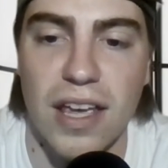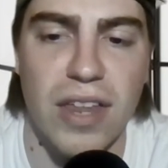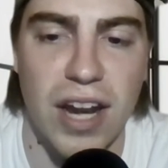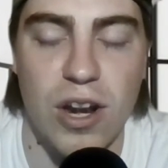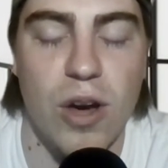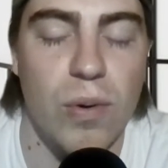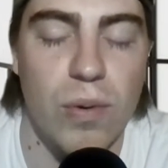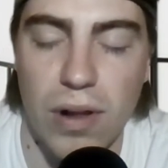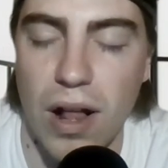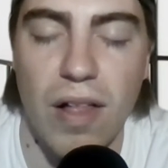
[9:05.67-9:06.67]
And then I
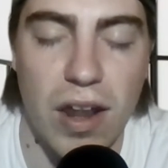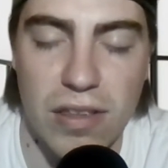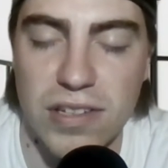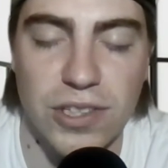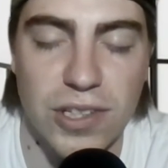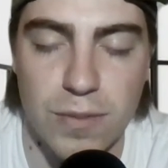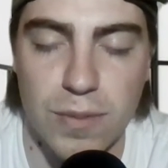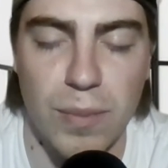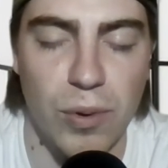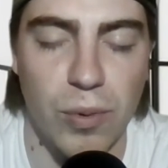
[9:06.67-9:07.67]
know a lot of Celtics
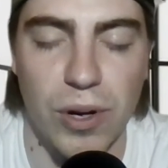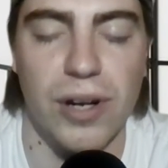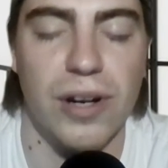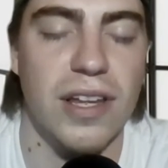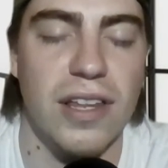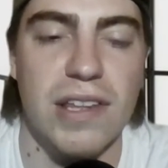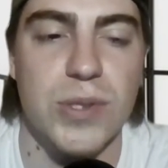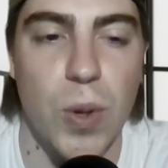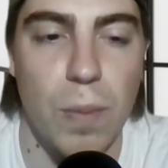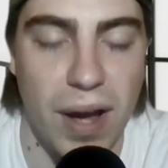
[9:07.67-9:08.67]
people were in this
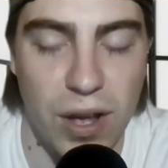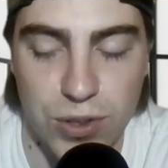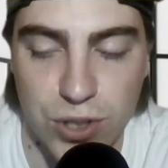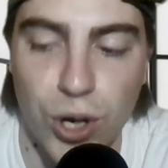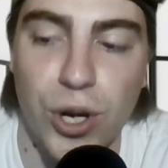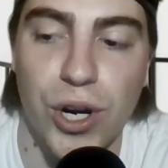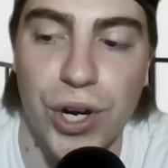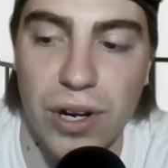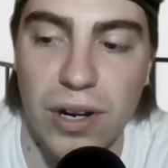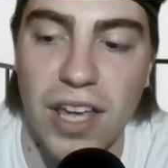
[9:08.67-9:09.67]
whole Miles
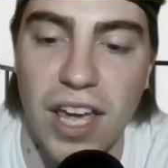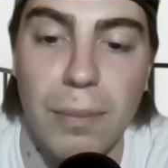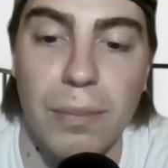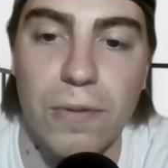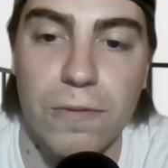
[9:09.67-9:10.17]
Turner camp